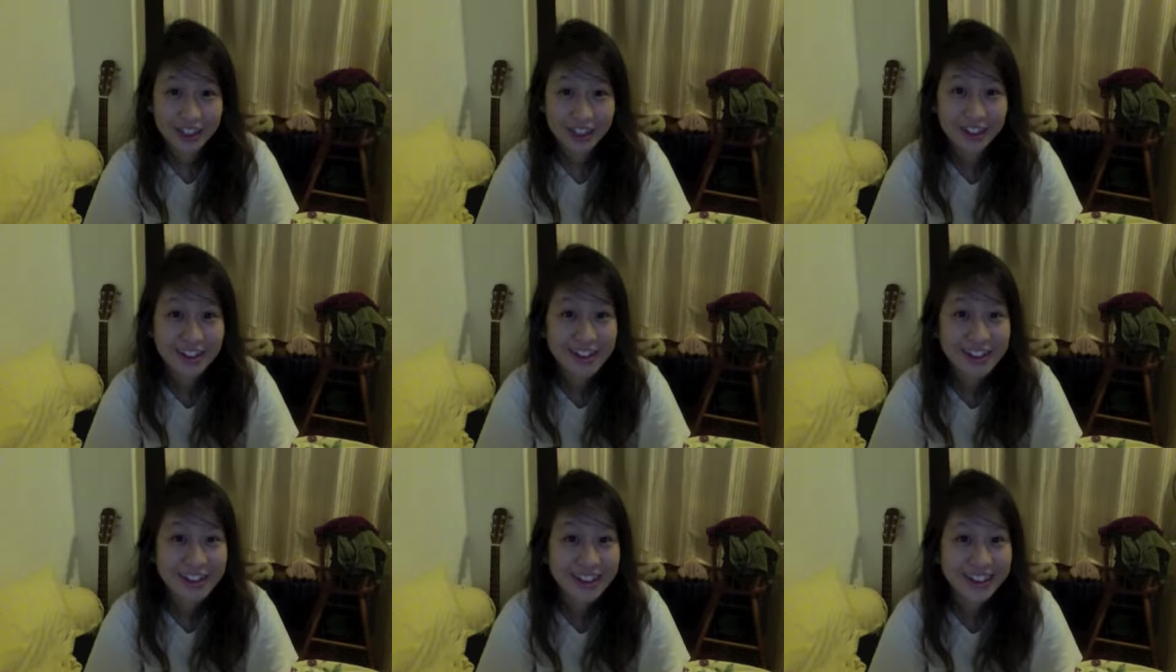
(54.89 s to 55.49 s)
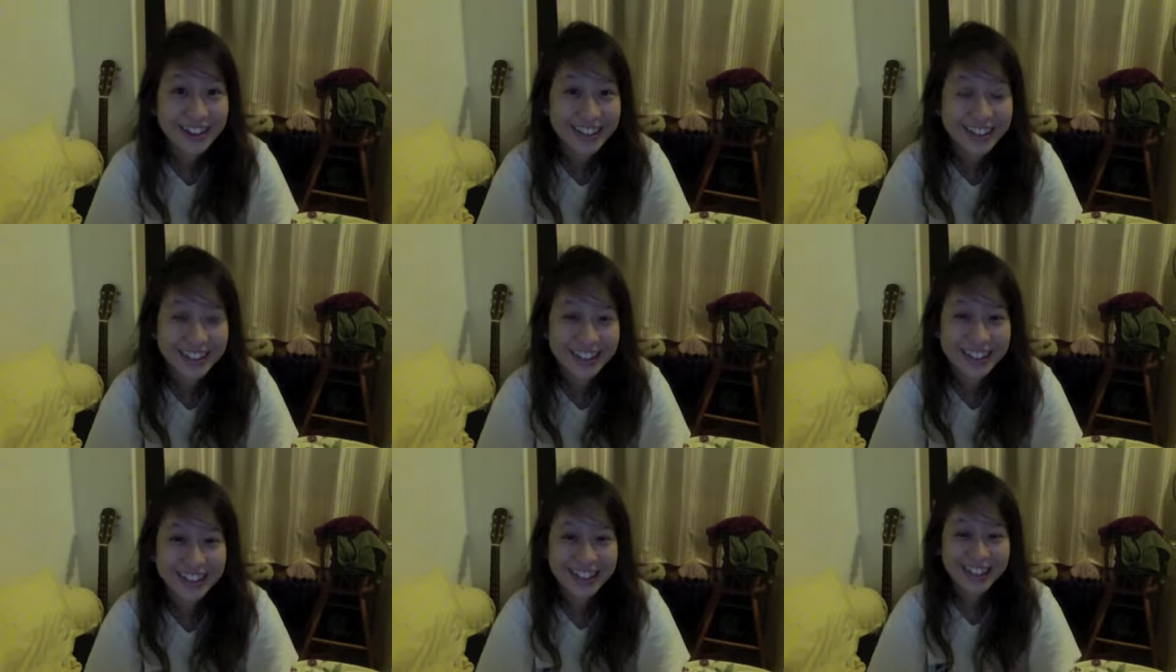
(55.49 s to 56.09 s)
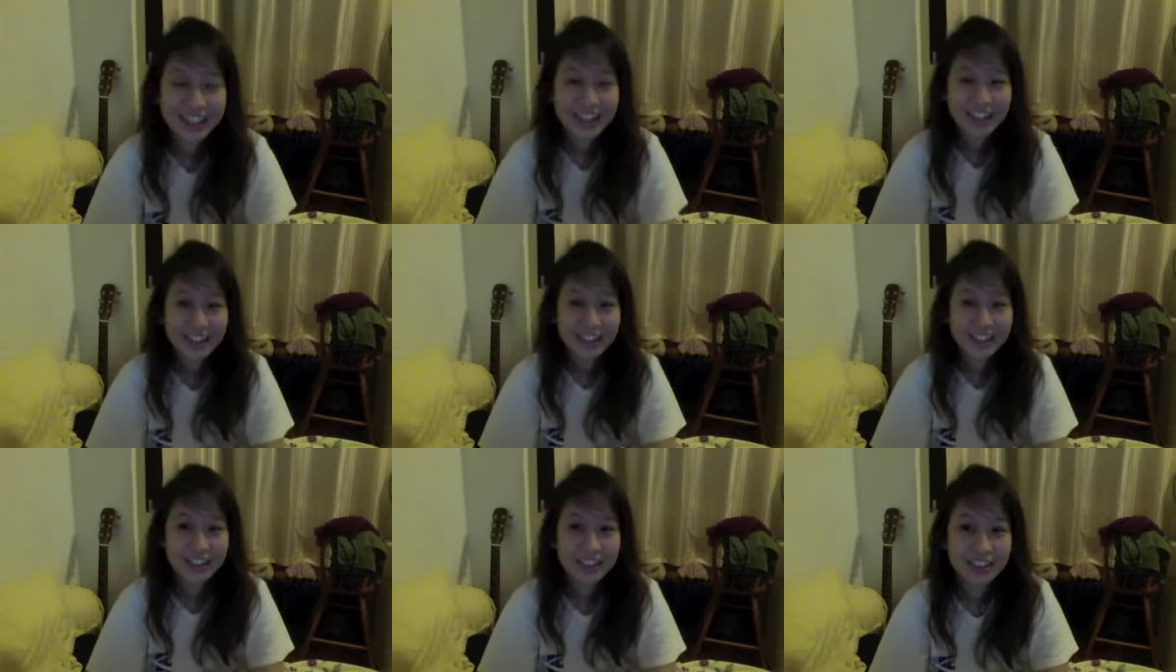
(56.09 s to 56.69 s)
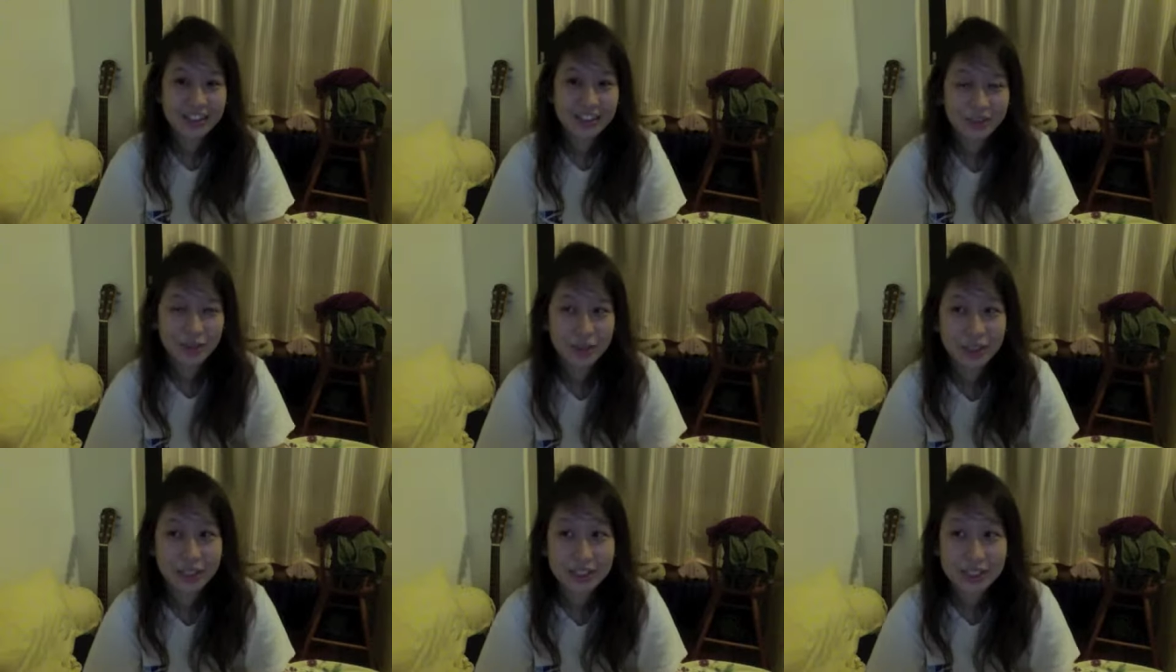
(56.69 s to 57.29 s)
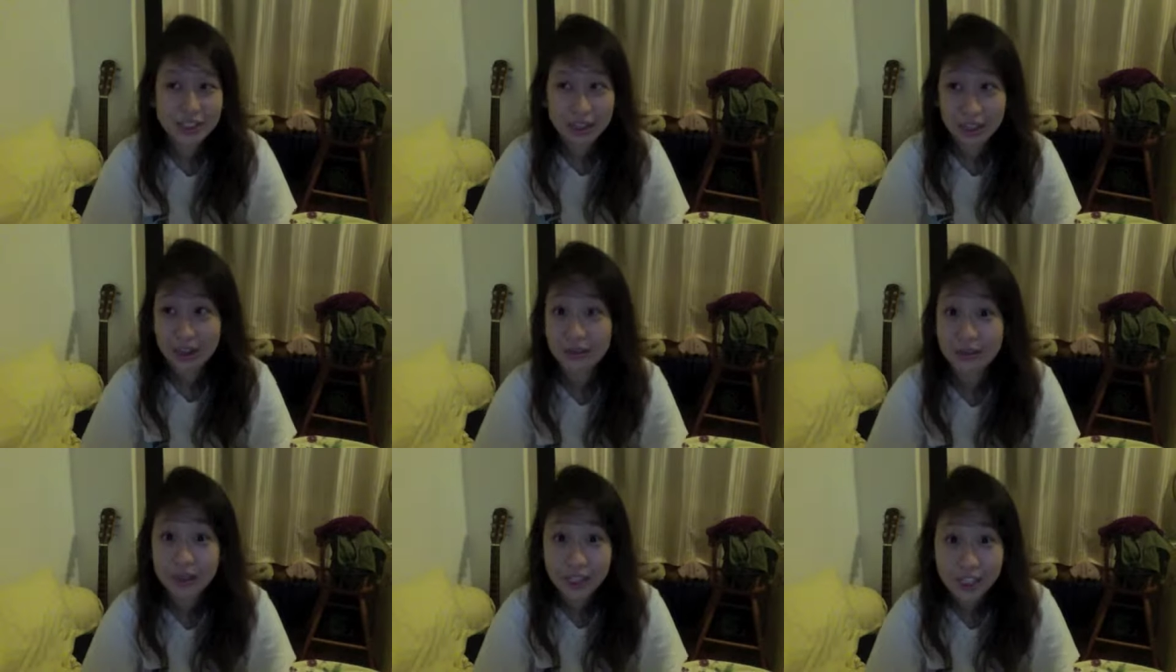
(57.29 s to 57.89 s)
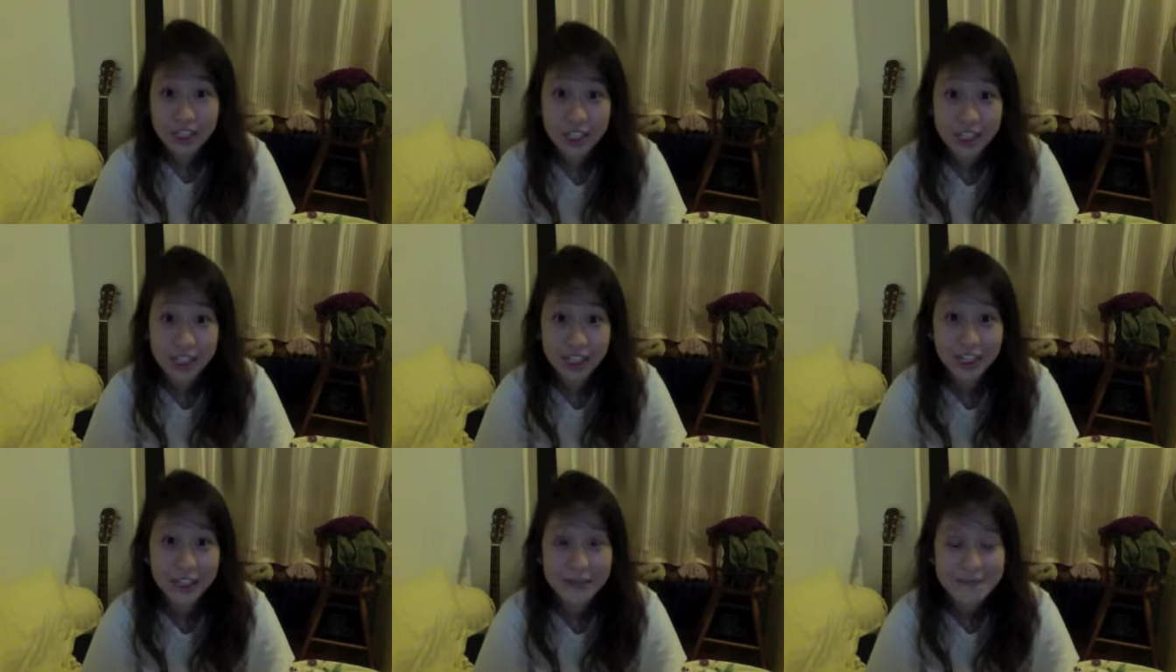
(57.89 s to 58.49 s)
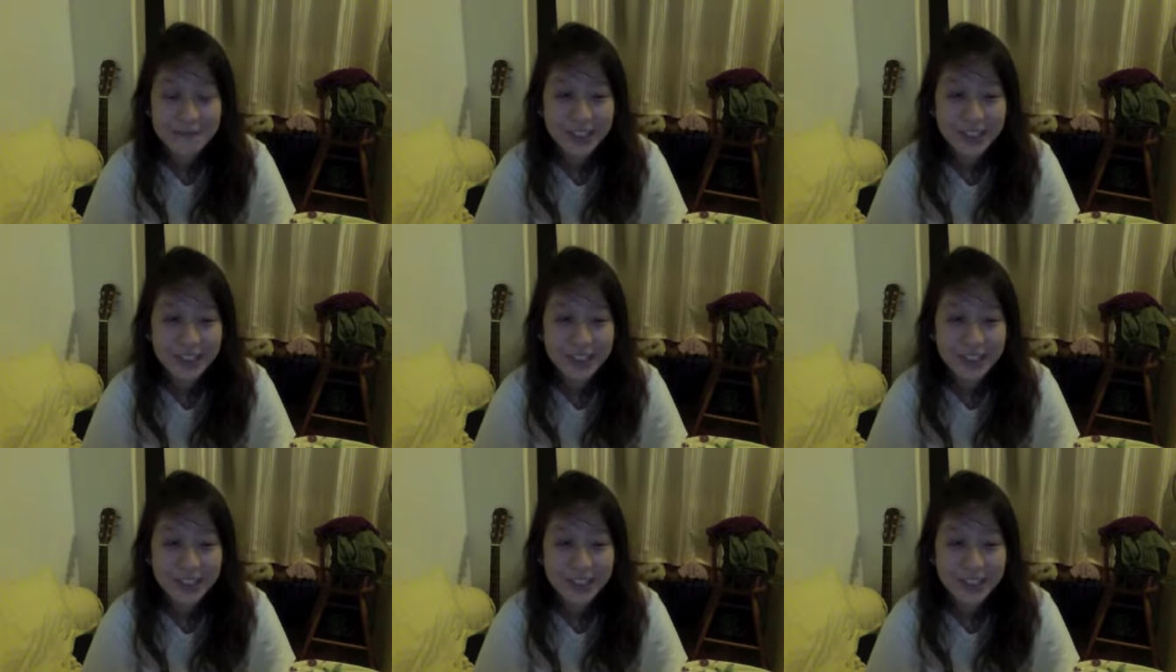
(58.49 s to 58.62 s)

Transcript: o'clock. Even though I set the alarm for six thirty.